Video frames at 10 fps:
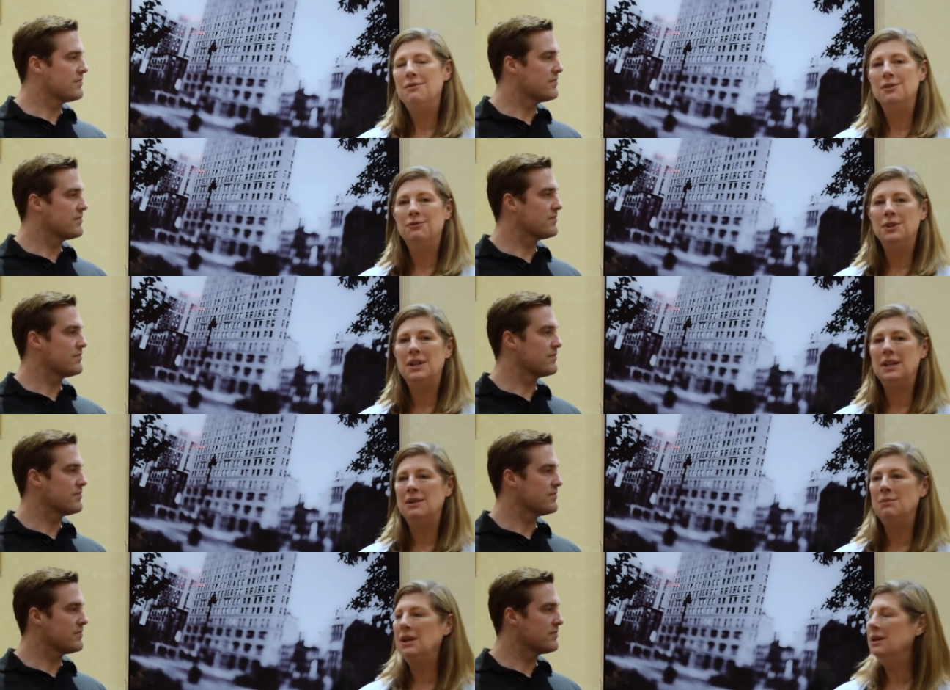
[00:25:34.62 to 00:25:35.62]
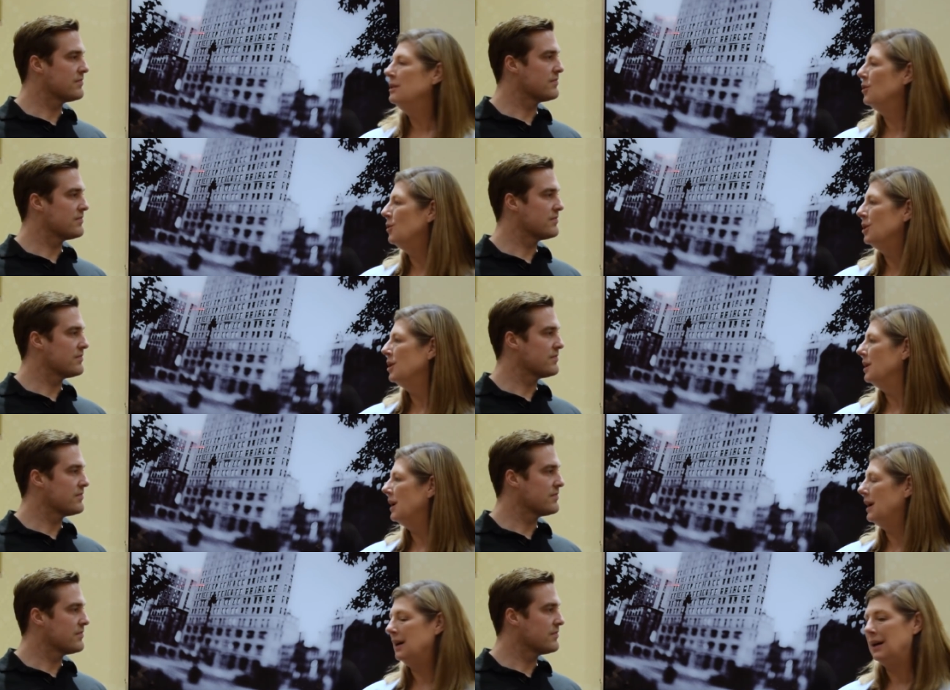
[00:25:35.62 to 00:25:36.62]
Speaker 1: feel free to email or
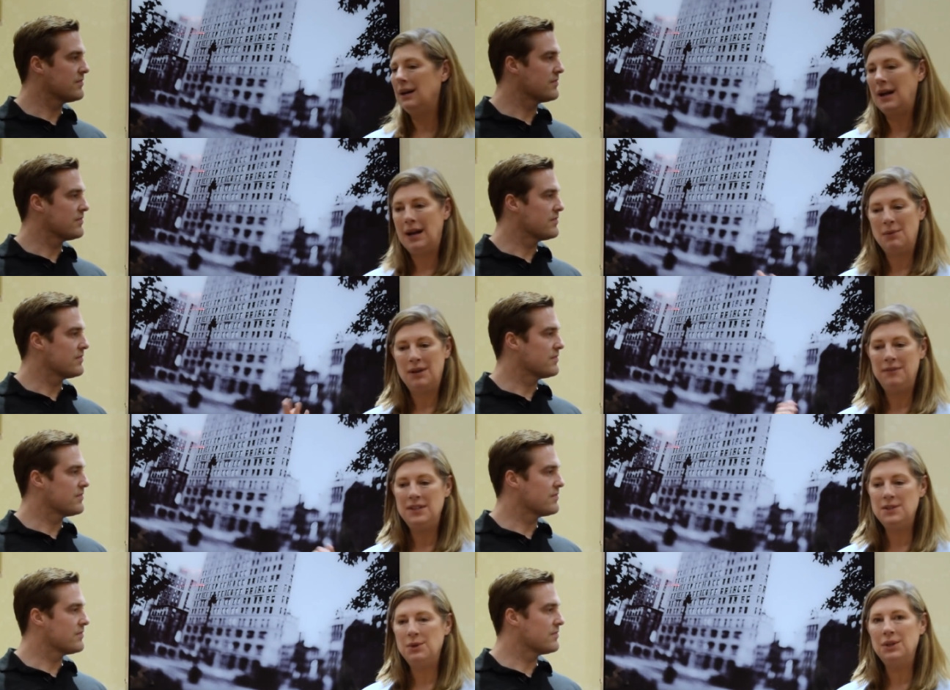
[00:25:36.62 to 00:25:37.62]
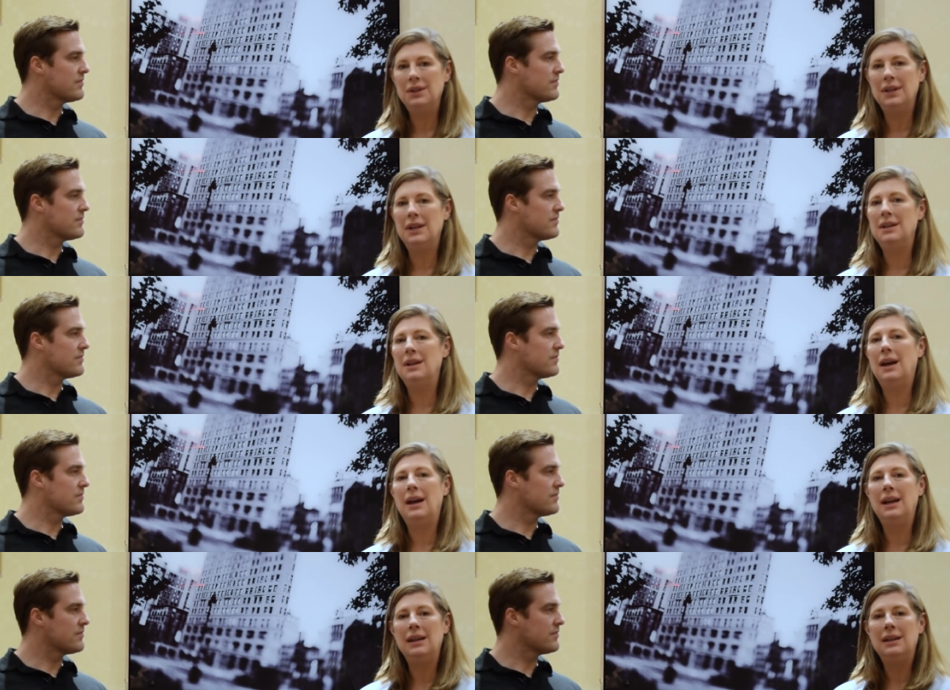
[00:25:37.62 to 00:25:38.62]
uh, I'm on Facebook and
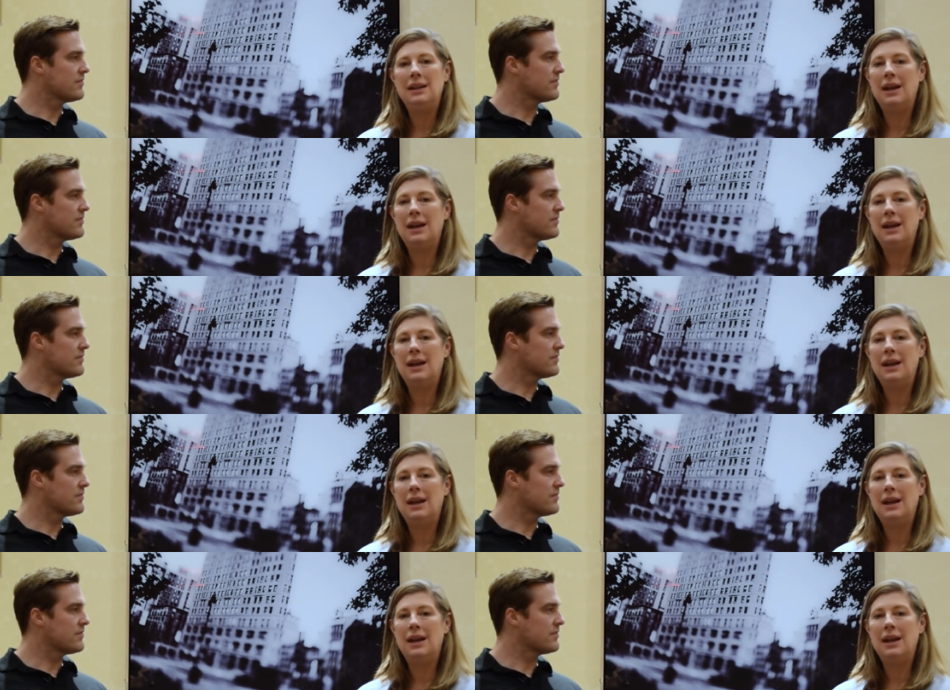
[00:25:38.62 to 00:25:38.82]
I